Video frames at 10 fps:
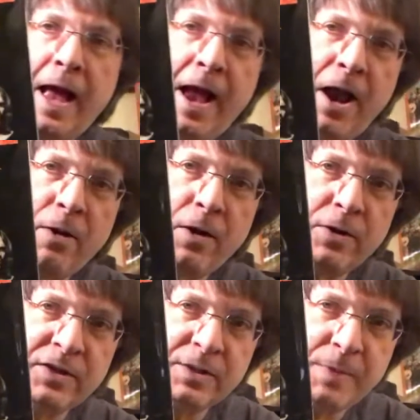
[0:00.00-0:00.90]

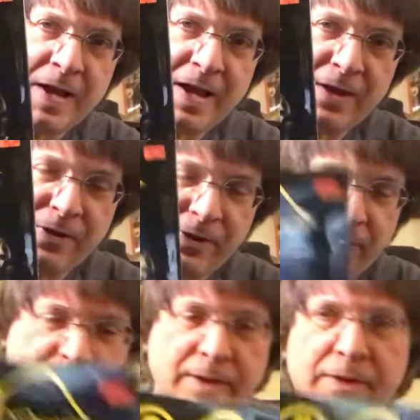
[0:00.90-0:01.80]
Aerosmith,
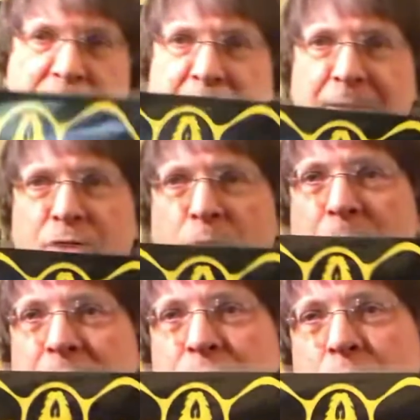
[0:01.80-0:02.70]
the Get Your
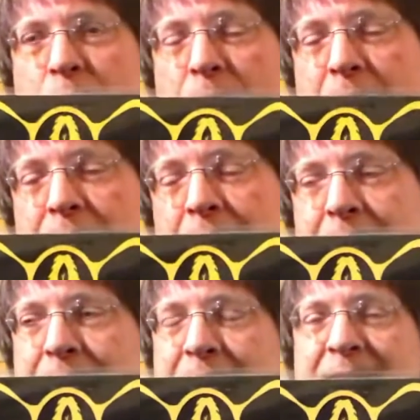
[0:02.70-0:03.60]
Wings tour in
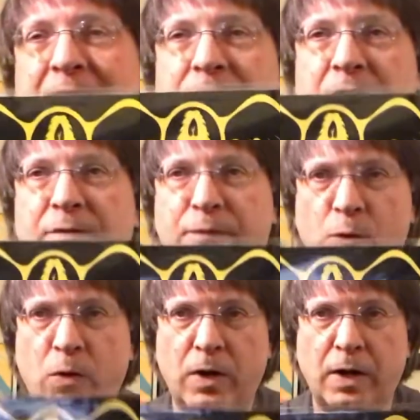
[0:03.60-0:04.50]

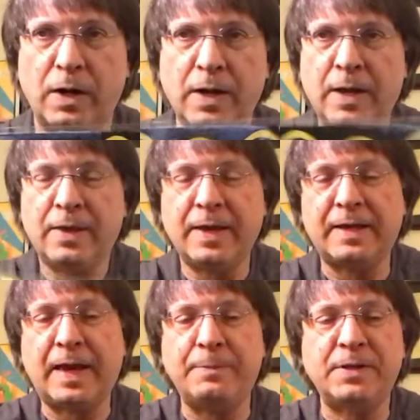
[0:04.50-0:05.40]
1974. They
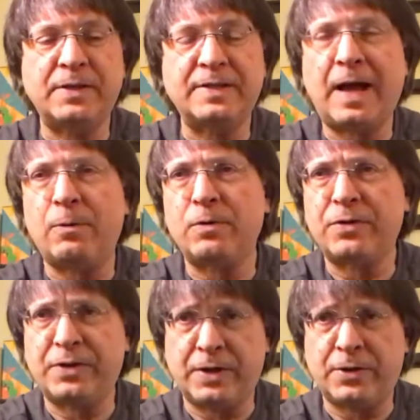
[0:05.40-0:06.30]
came to the Tower
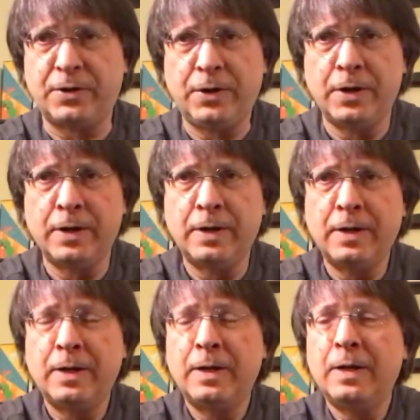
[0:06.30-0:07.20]
Theater
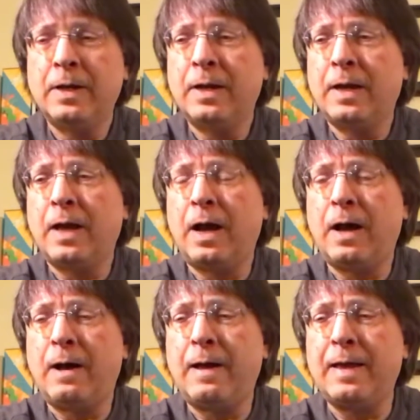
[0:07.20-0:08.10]

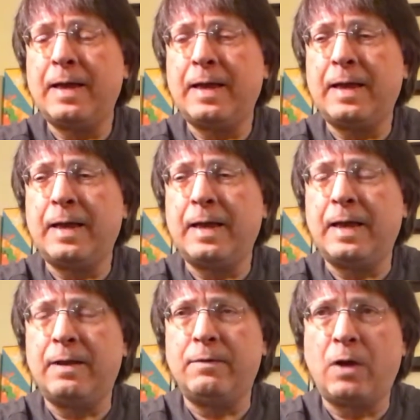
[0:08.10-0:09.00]
uh,
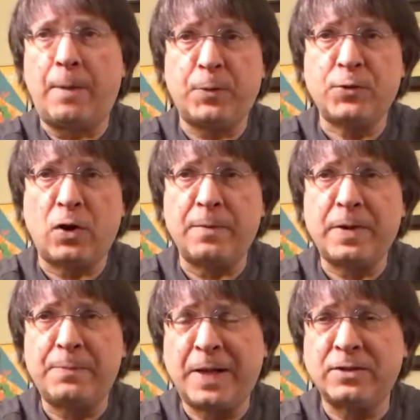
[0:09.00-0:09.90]
in Upper
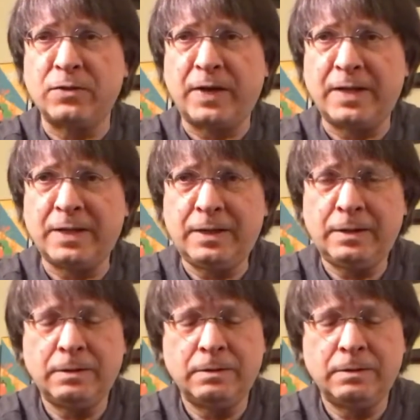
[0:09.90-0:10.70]
Darby, Pennsylvania.